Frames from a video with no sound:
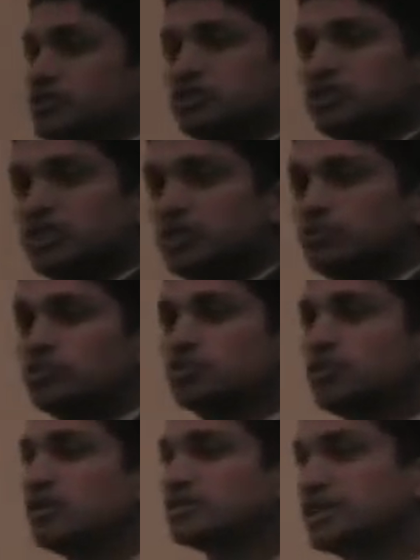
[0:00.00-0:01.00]
this huge
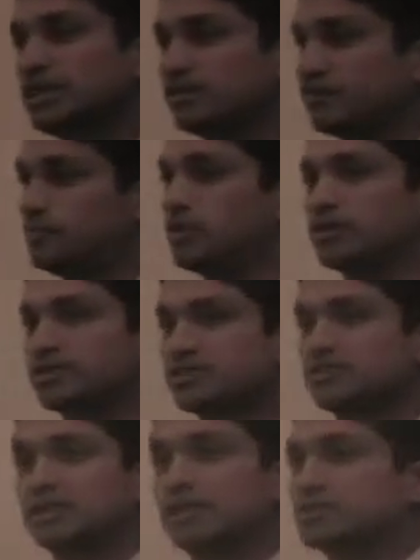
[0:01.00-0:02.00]
long tail of
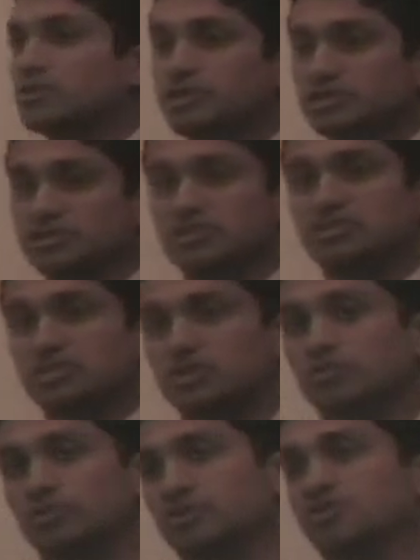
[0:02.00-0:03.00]
books that don't exist in
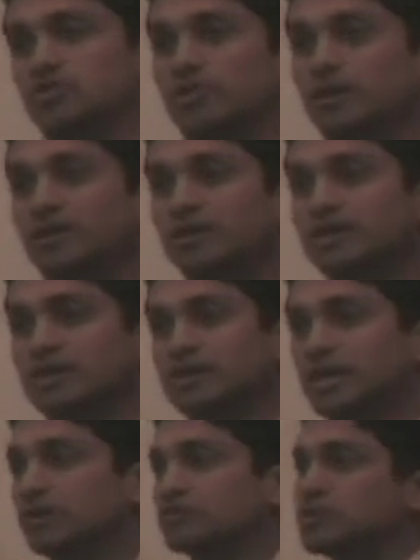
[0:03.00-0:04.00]
your bookstore.
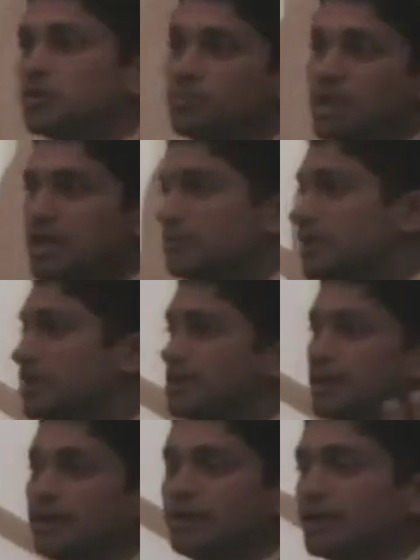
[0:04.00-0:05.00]
So
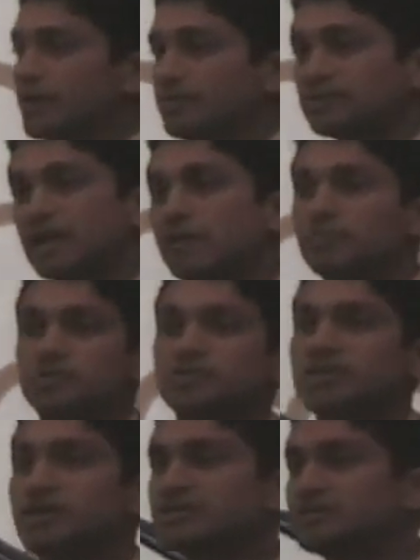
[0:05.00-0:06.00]
maybe, I don't know, 10%,
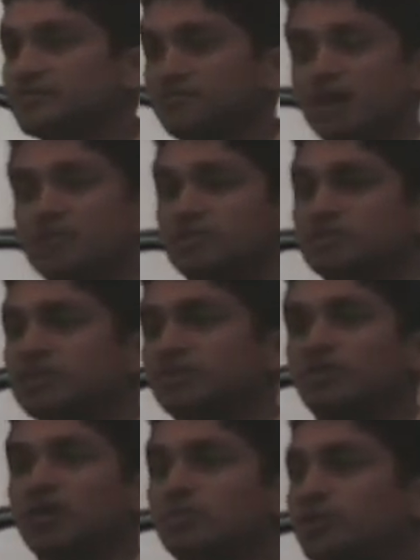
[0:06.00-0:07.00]
5% of all